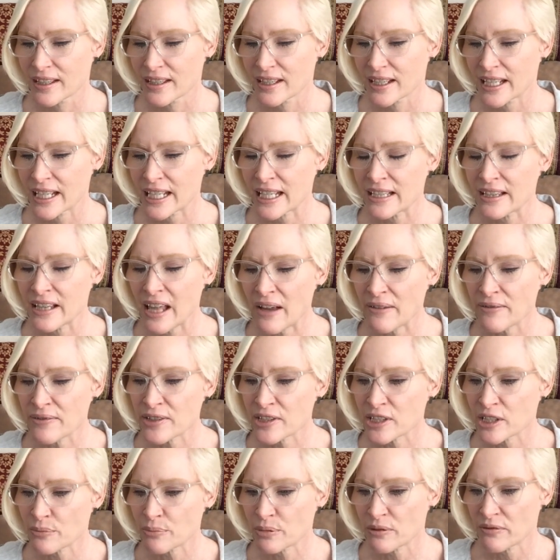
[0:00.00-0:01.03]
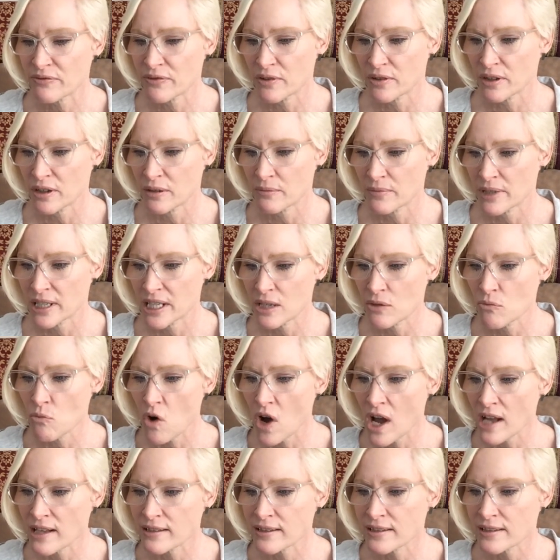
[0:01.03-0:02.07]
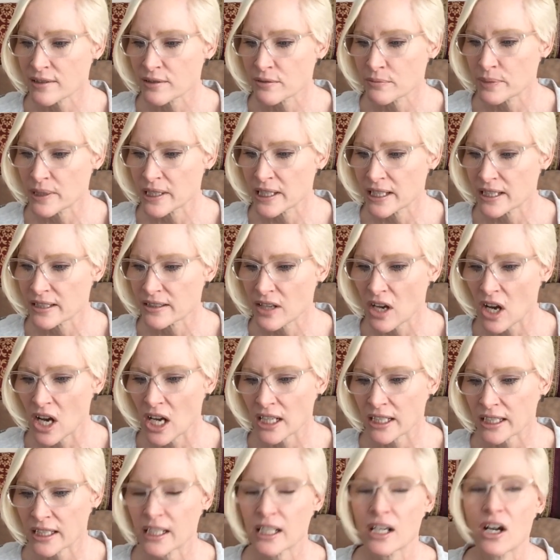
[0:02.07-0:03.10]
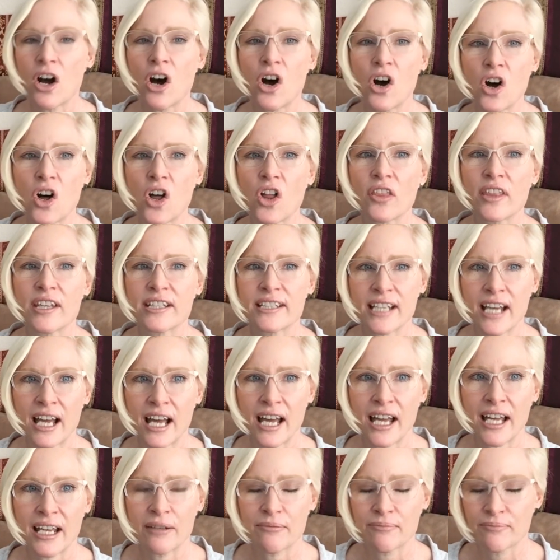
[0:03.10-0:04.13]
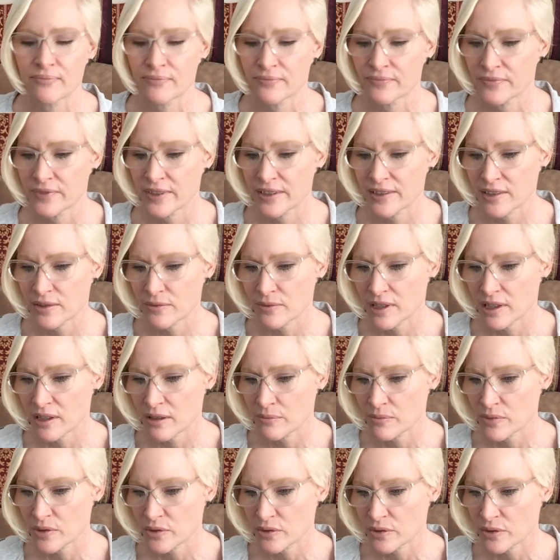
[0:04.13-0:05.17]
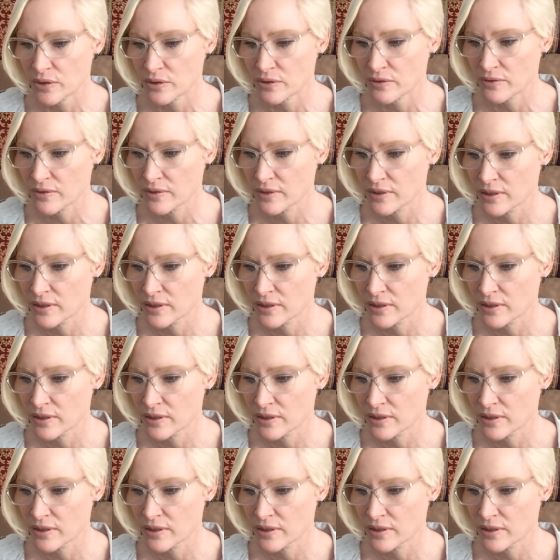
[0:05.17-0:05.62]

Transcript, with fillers: He loves to perform. He wants to be talking all the time. This is what comes through.